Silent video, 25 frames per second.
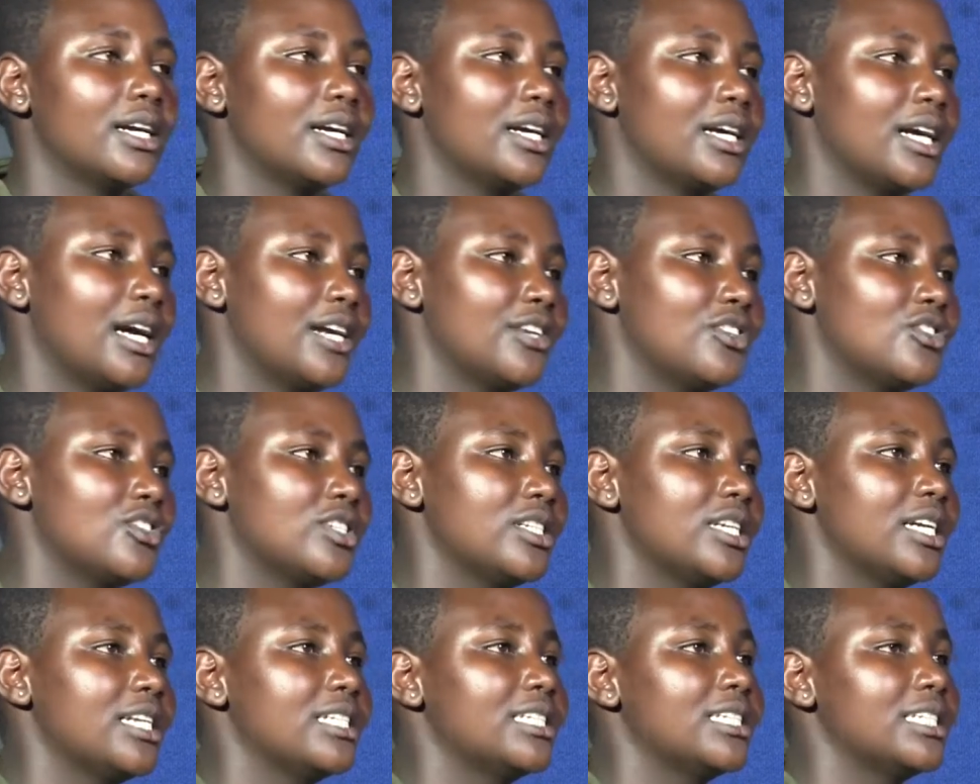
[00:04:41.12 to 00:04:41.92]

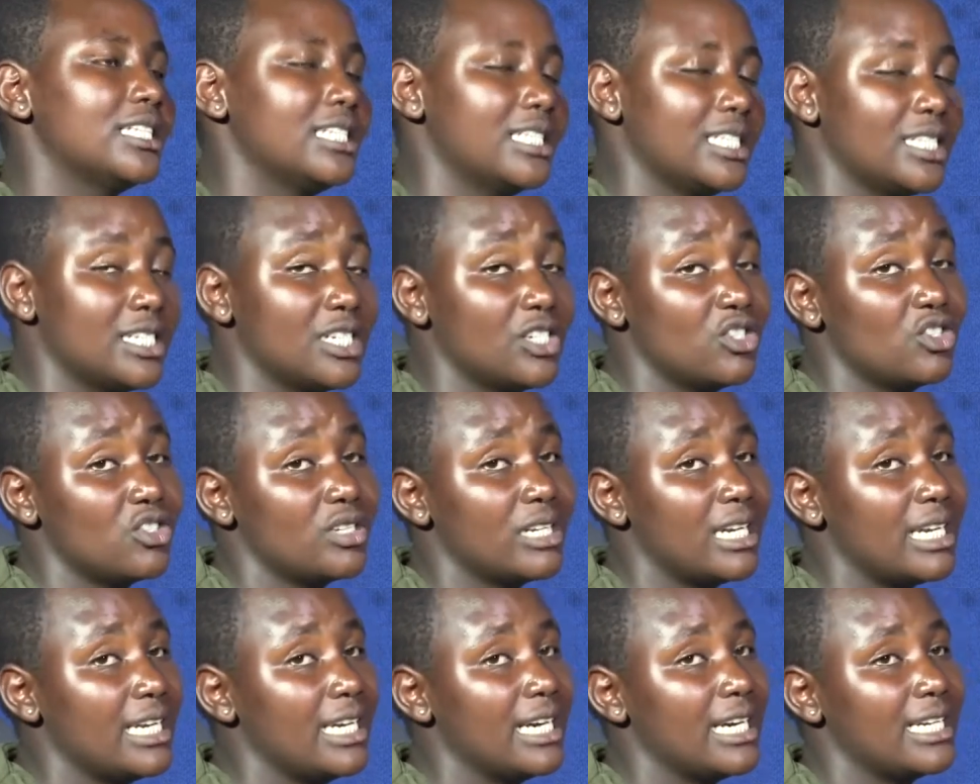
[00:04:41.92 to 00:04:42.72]
country and
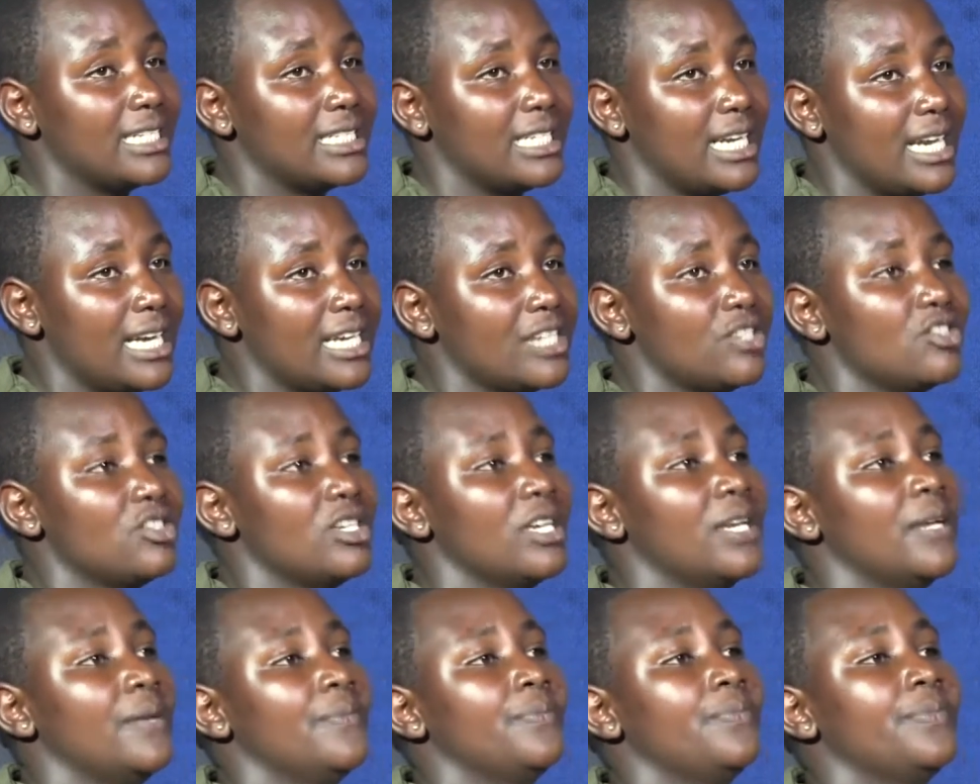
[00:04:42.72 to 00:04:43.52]
internationally at large.
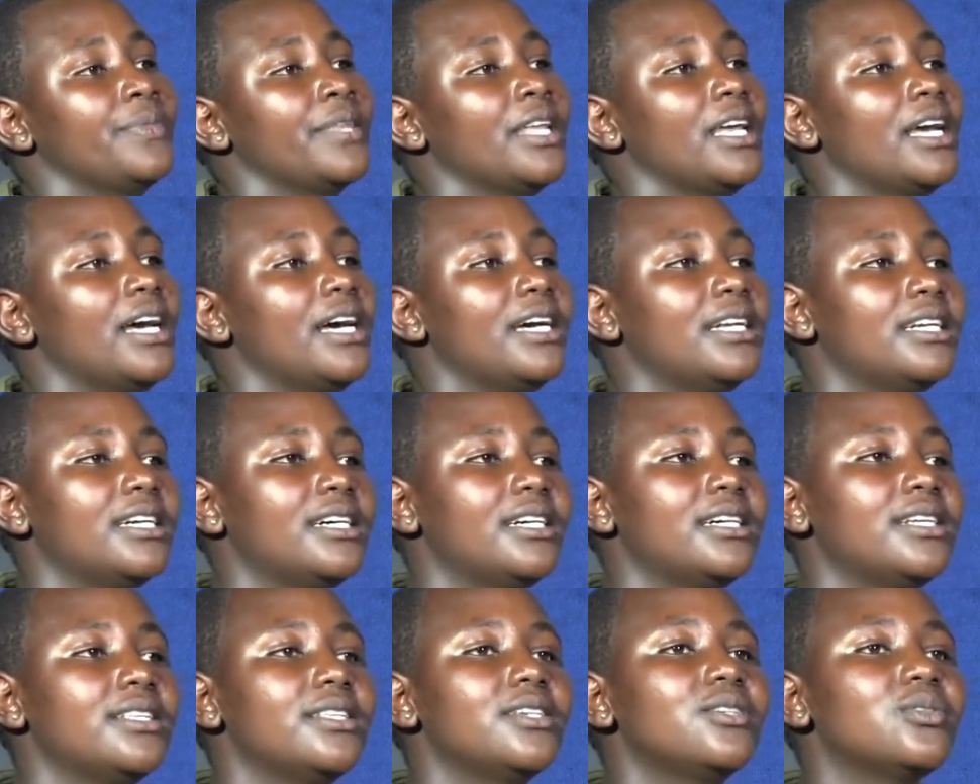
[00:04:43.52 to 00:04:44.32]
Mm-hmm.
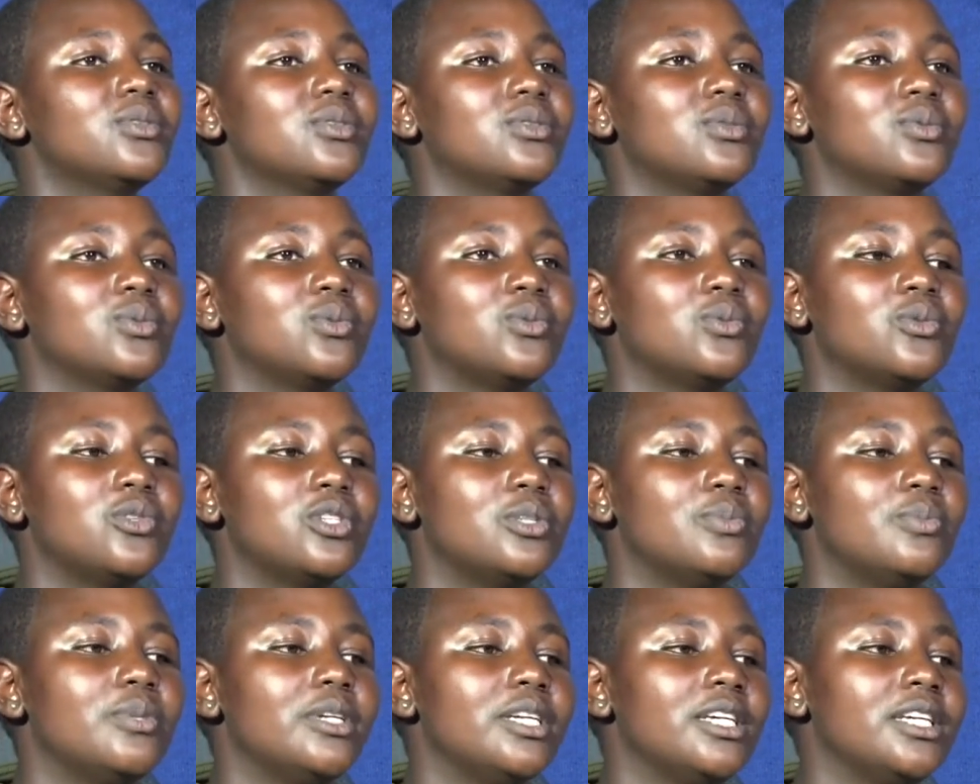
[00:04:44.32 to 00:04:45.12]
And this
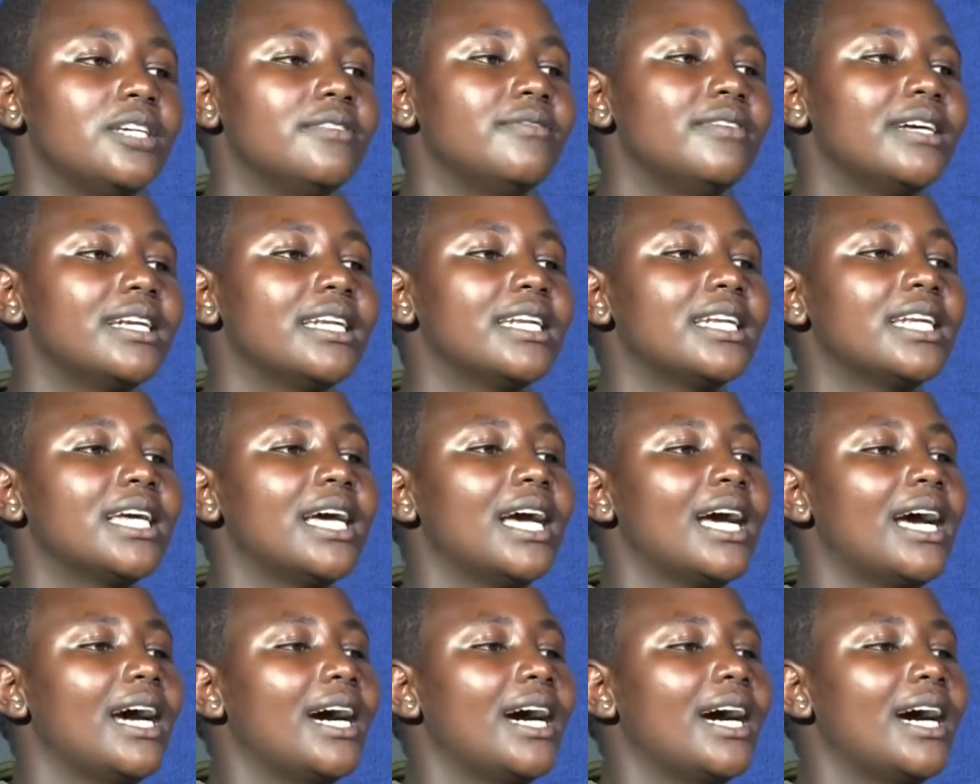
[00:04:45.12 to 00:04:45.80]
would be even,